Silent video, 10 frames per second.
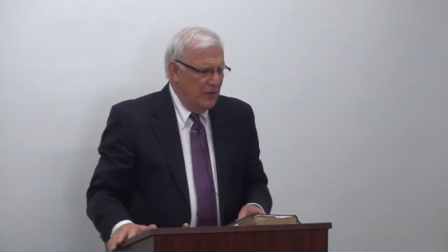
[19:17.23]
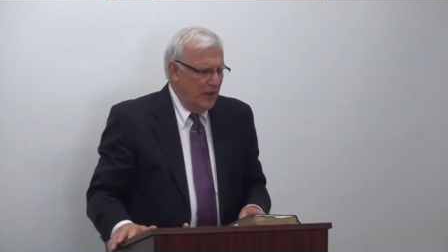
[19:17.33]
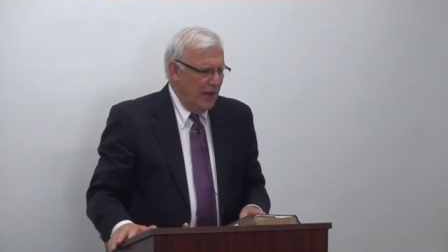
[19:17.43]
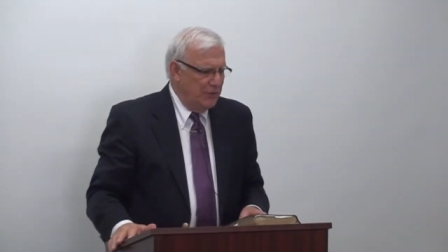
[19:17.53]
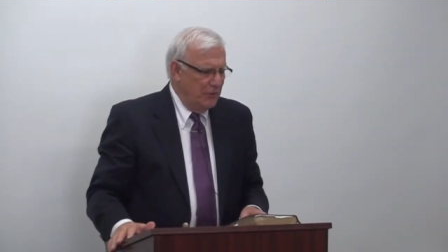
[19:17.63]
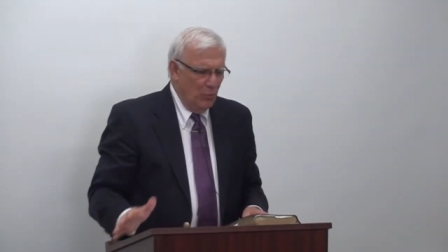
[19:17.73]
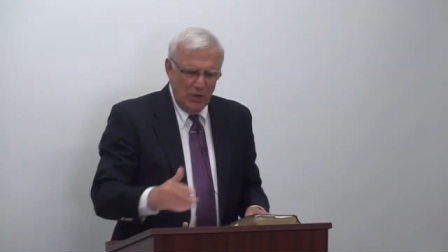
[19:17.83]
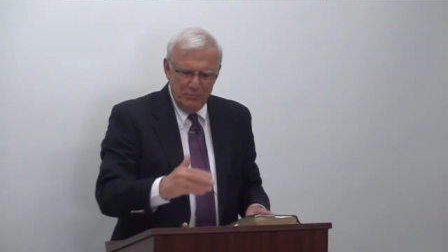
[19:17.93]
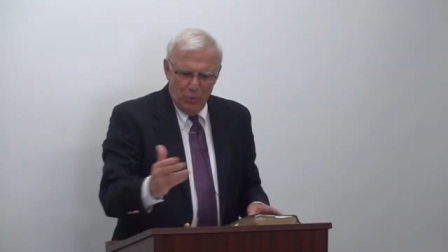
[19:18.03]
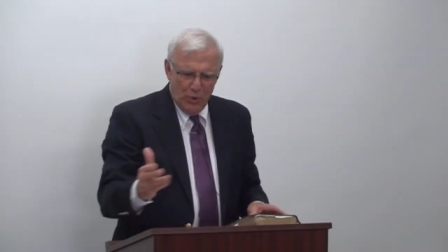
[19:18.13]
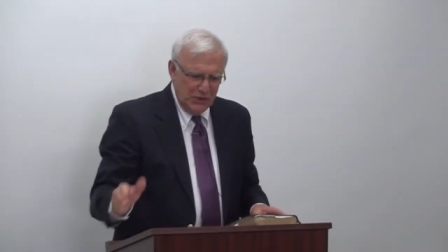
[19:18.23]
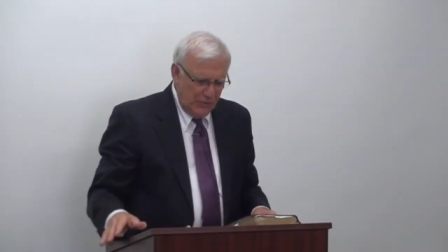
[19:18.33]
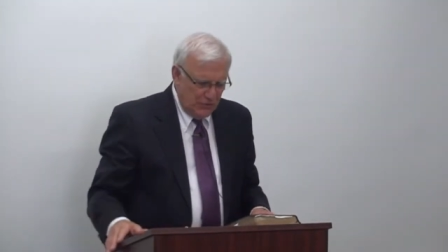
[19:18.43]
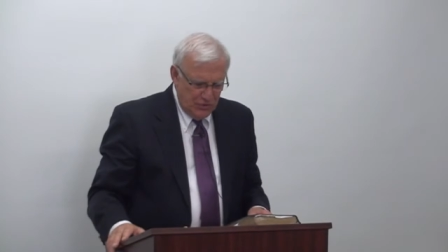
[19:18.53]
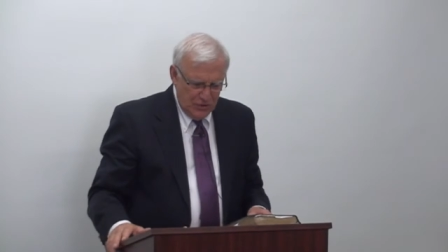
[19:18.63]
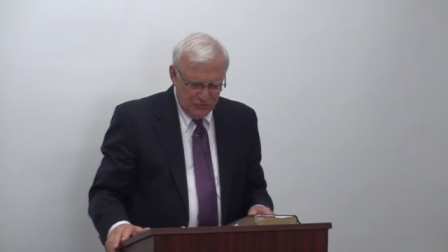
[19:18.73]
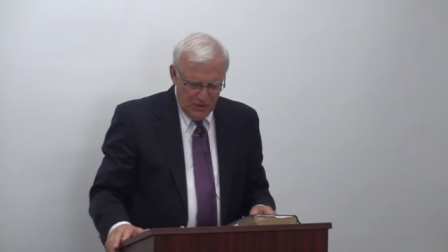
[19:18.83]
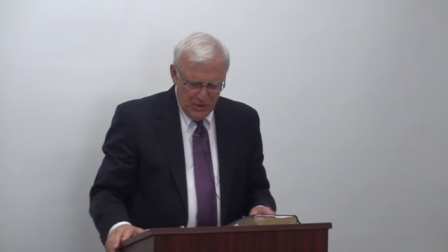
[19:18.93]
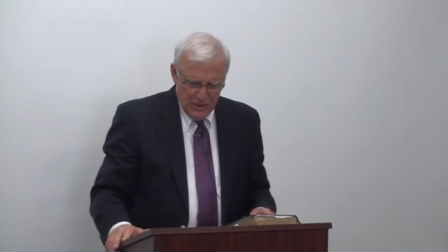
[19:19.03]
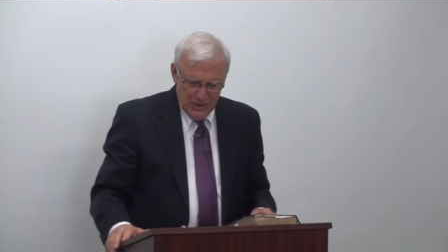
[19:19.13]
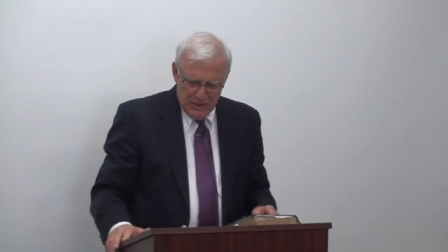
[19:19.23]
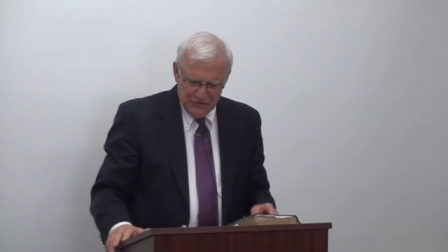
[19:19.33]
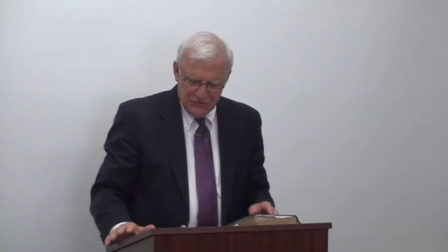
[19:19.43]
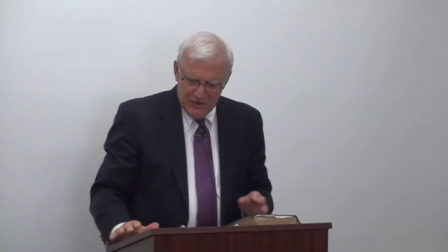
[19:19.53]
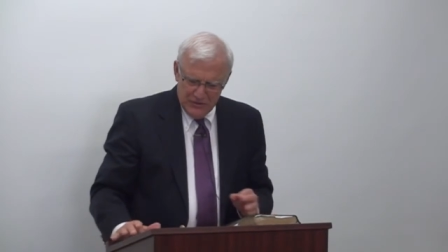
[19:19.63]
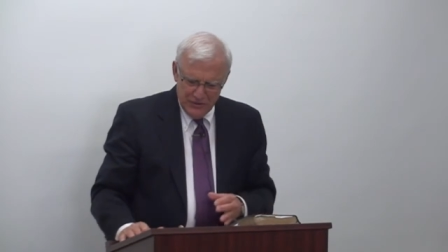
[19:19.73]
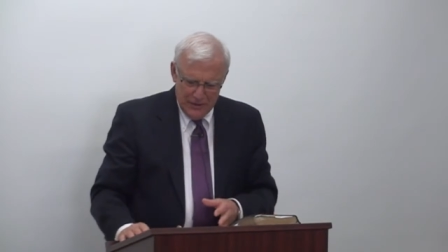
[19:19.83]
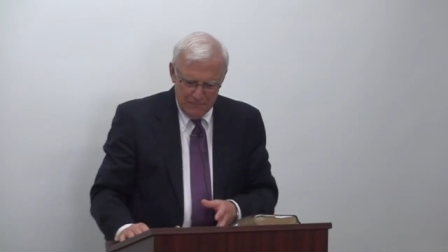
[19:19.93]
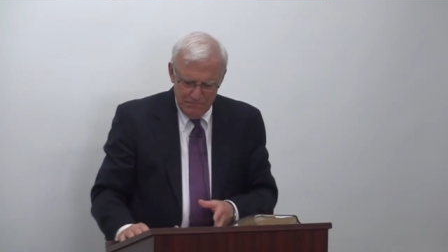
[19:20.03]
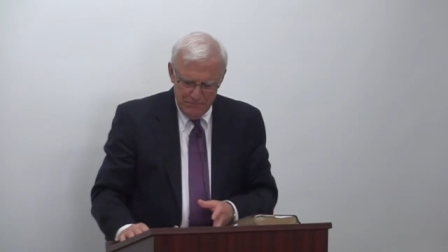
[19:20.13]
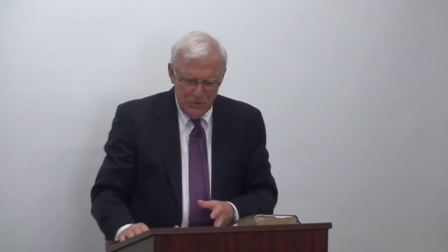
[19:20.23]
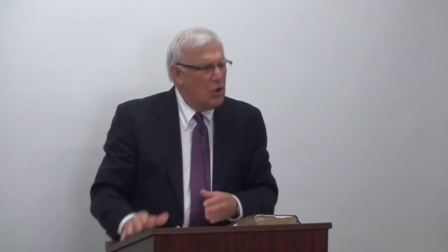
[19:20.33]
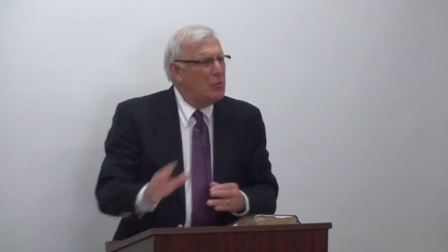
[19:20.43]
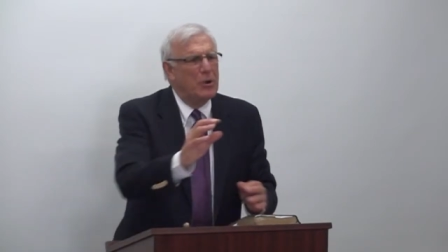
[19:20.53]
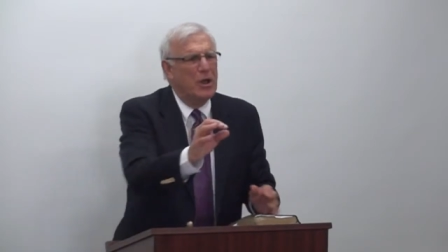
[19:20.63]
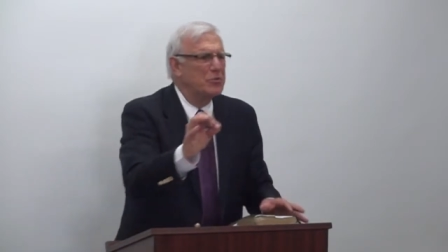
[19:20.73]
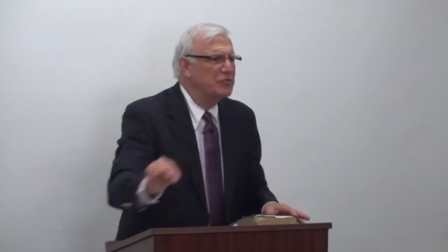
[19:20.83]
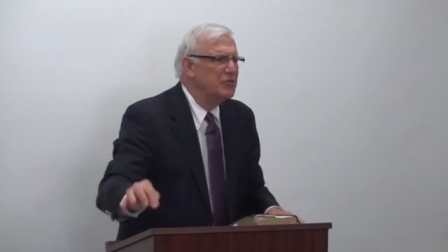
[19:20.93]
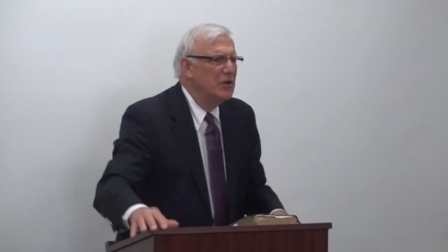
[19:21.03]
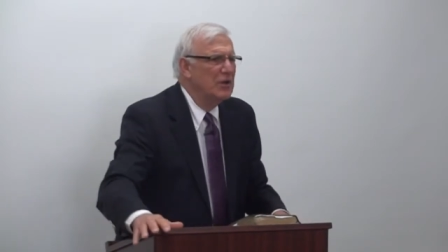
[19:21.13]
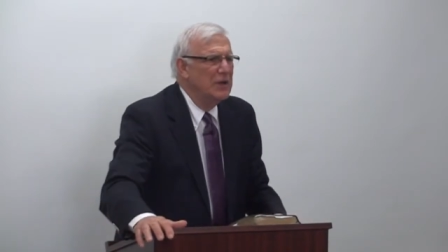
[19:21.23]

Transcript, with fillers: at one point in the teaching and I said, uh, You know, brothers,